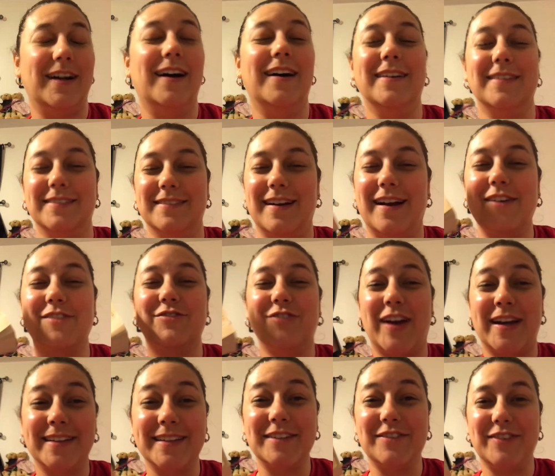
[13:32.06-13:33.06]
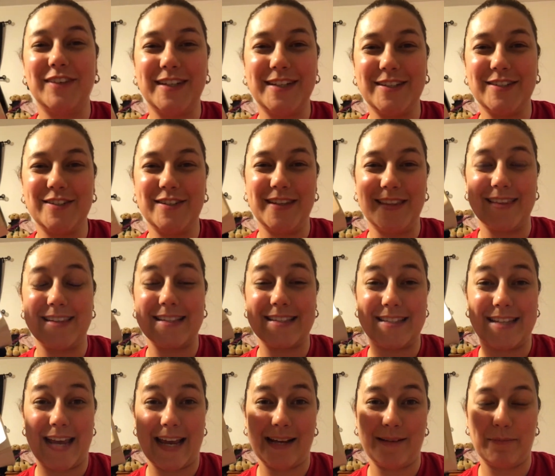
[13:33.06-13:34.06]
Oh, I finally finished this
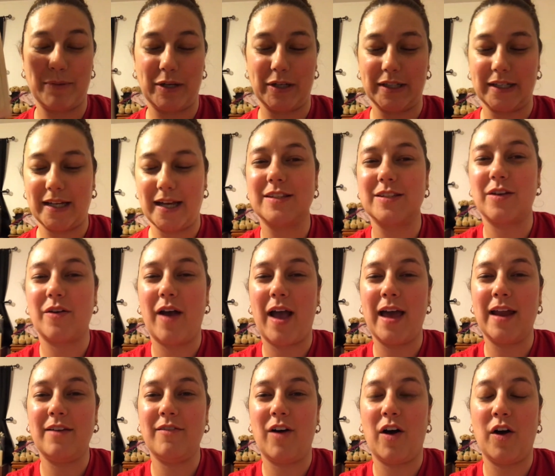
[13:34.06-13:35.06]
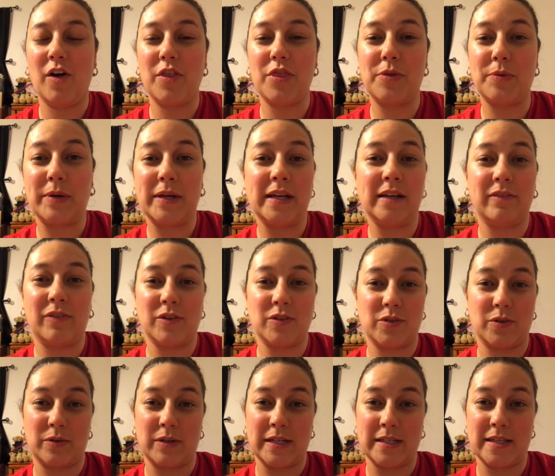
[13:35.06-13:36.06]
dang book. So out of all 3 of the
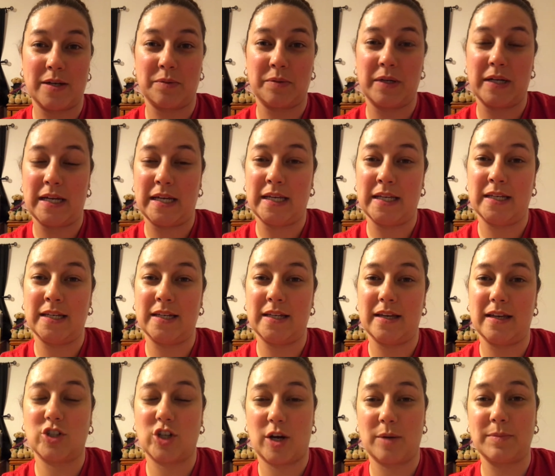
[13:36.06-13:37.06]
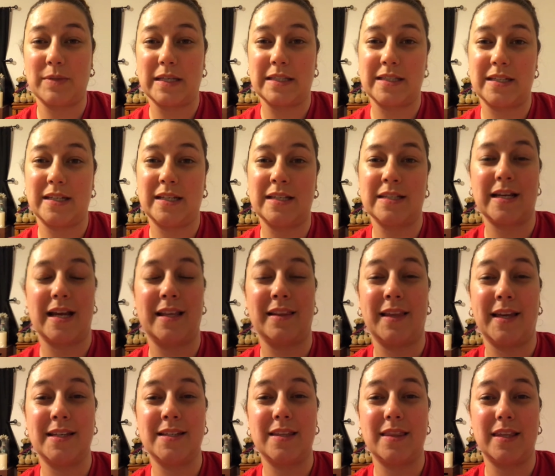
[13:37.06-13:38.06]
stories that were in Charmed Destinies, I
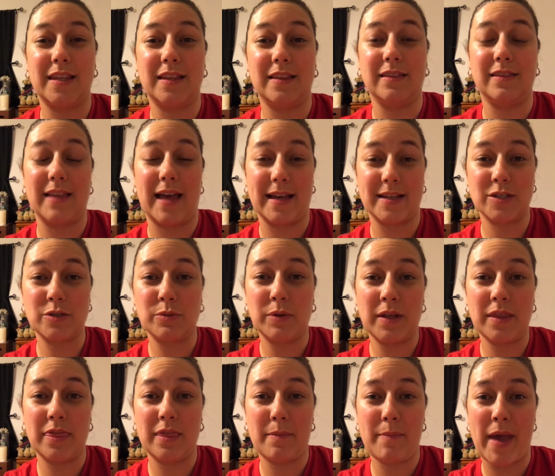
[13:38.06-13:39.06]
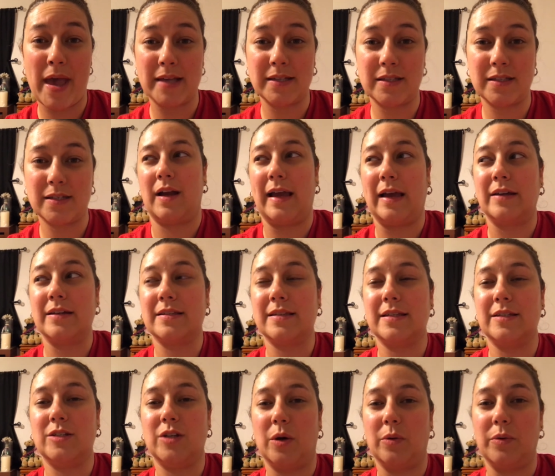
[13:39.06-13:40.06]
liked the last one the best. I
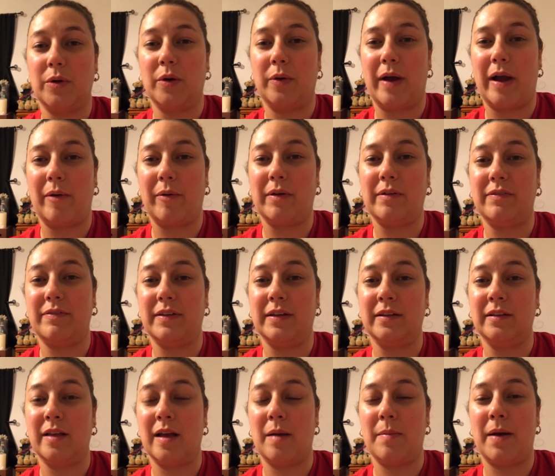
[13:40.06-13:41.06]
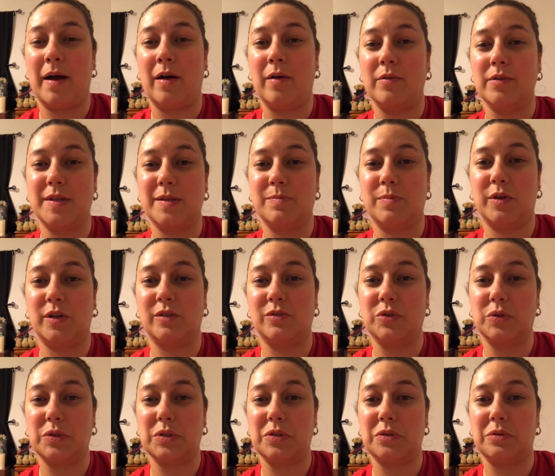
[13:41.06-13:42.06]
honestly don't know how I feel about this book of
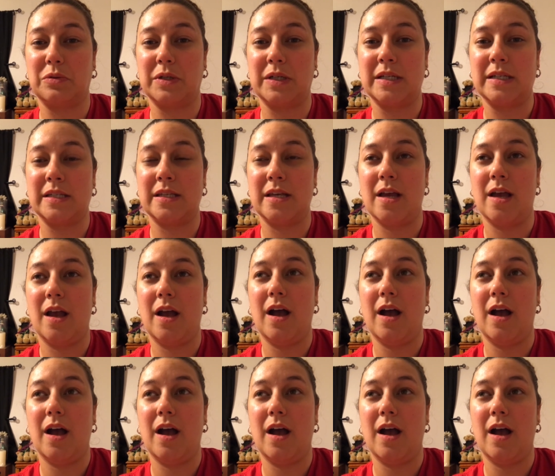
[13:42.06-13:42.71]
short stories.